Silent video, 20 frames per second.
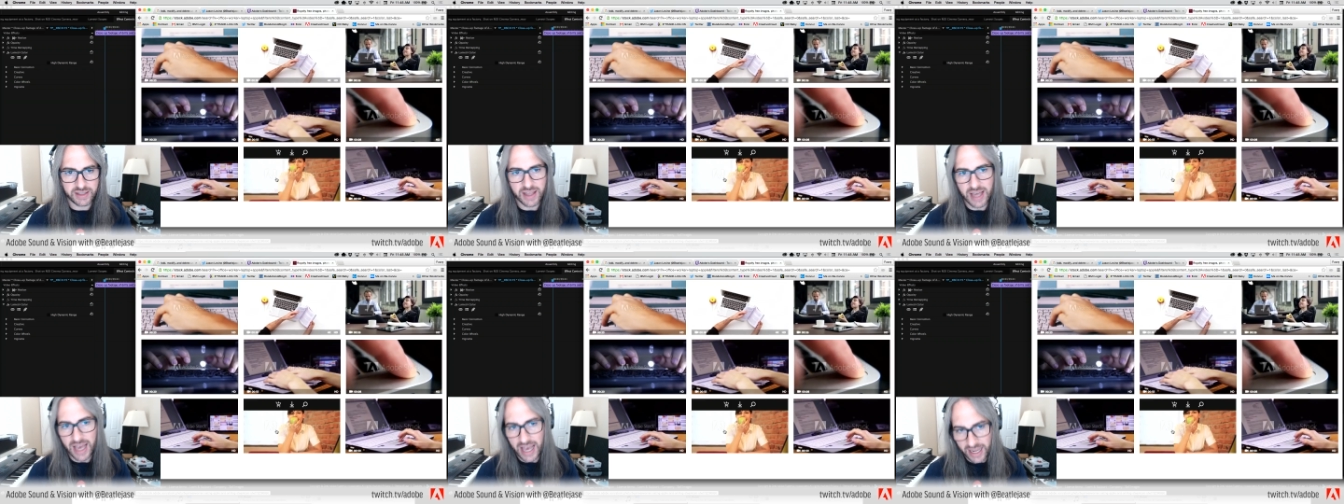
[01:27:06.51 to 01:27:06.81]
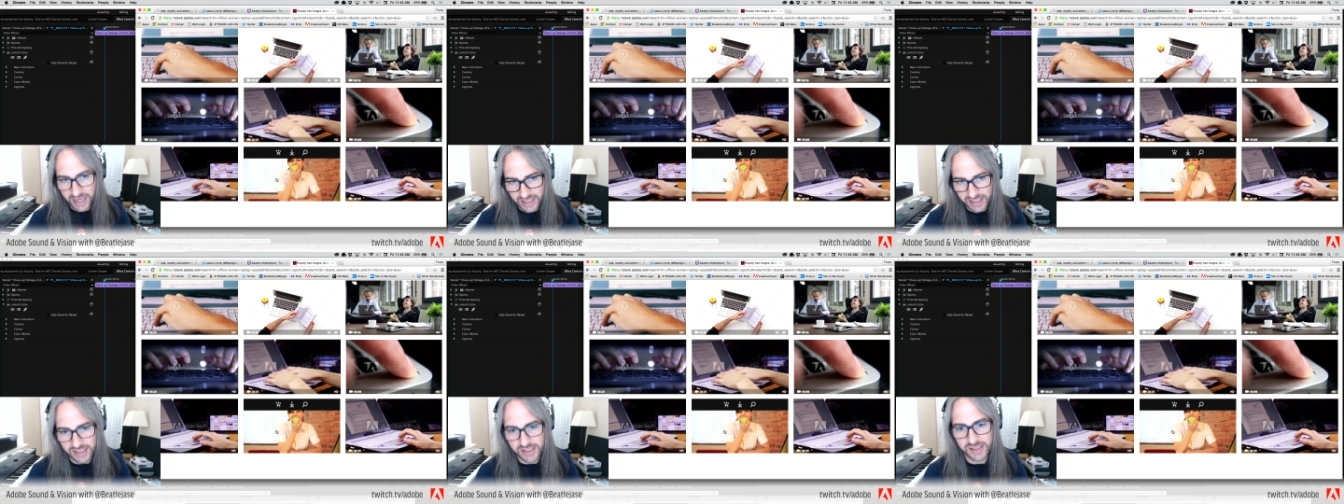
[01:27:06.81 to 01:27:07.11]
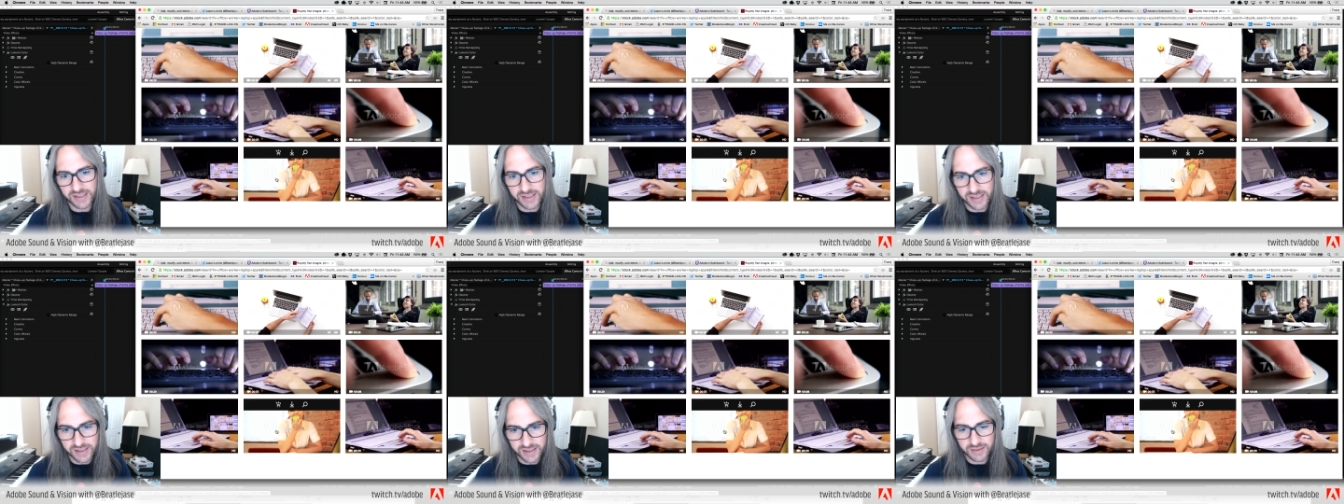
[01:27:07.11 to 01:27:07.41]

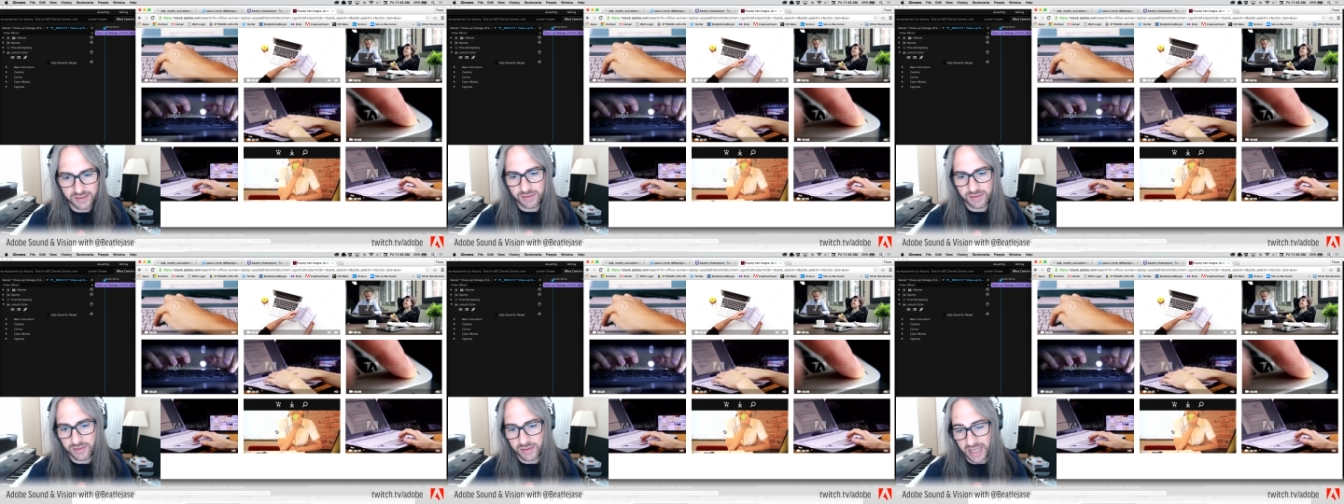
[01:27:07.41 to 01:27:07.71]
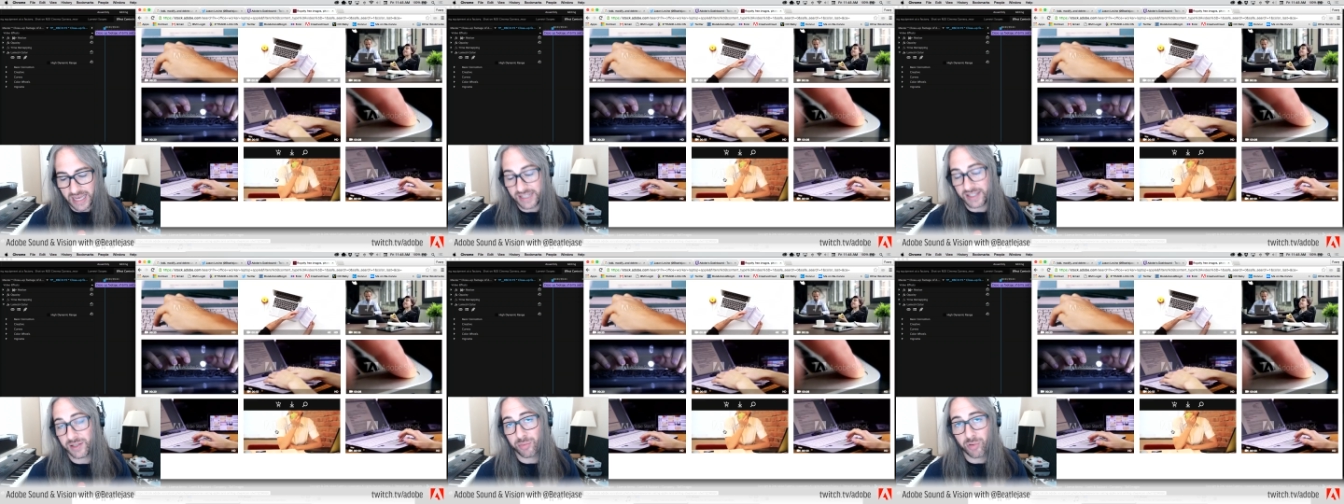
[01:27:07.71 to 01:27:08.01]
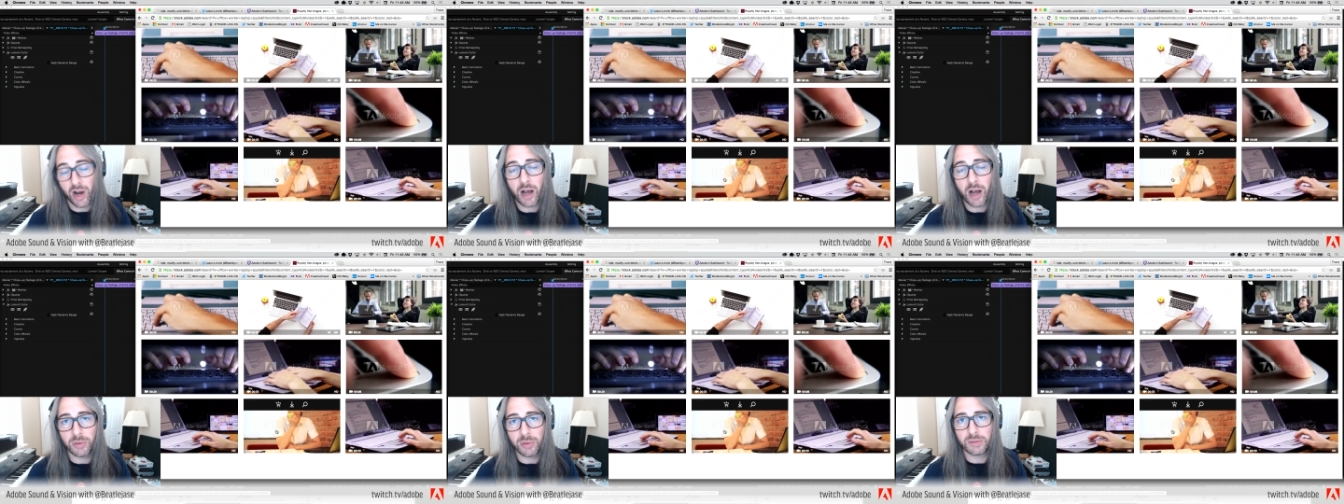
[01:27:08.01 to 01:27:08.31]
that's a
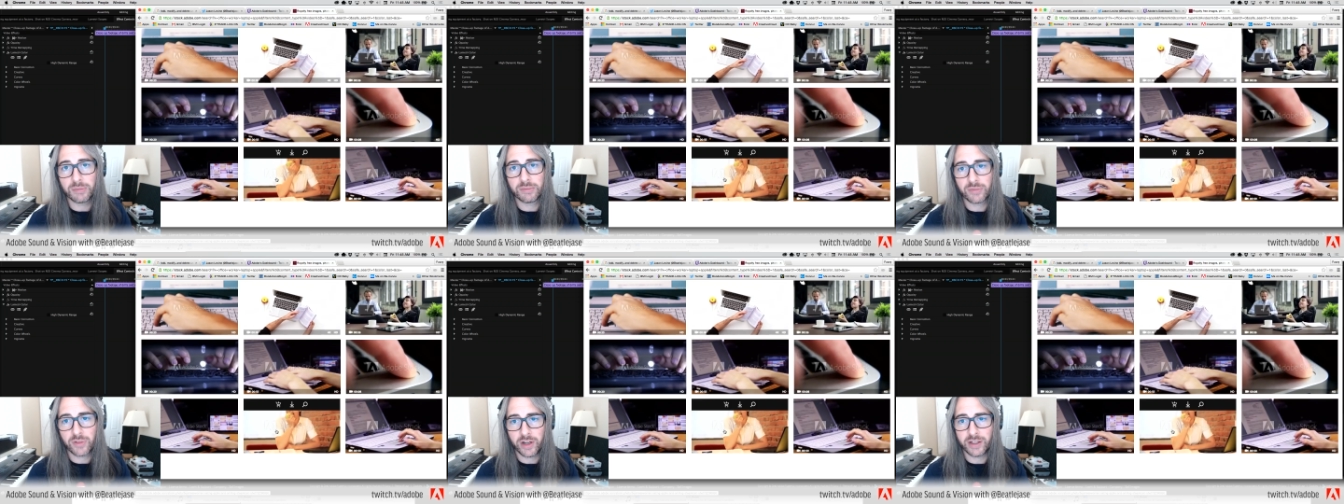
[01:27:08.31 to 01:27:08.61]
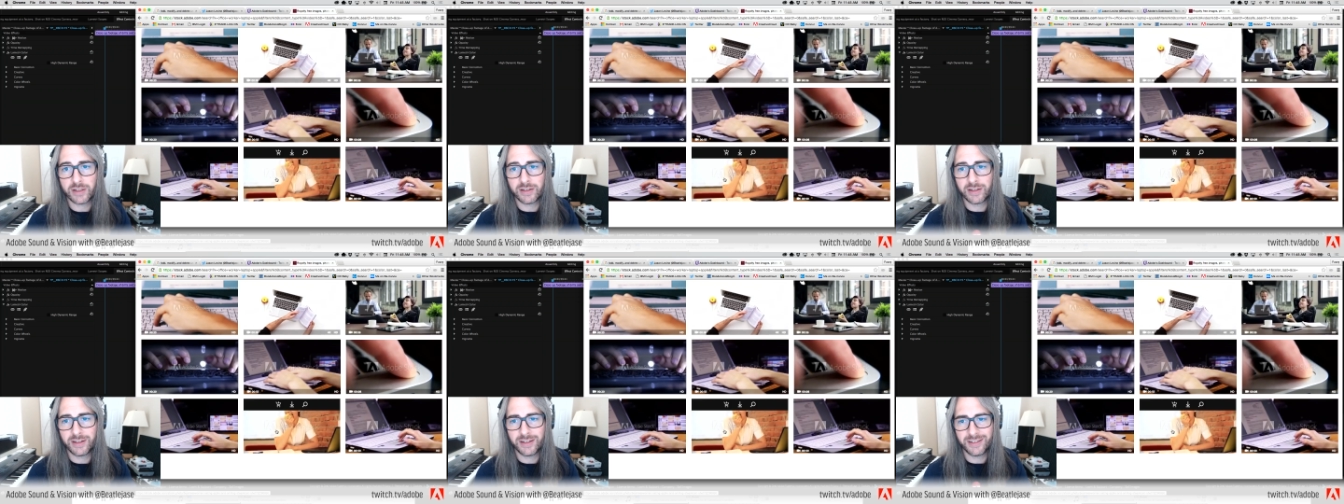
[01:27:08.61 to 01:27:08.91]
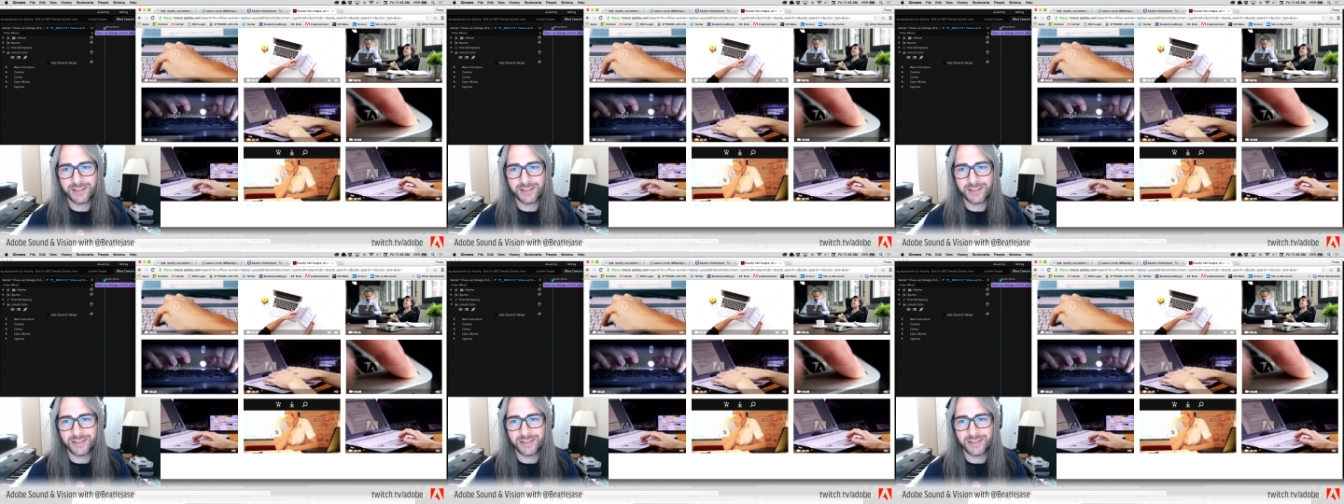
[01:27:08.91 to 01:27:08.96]
problem, right?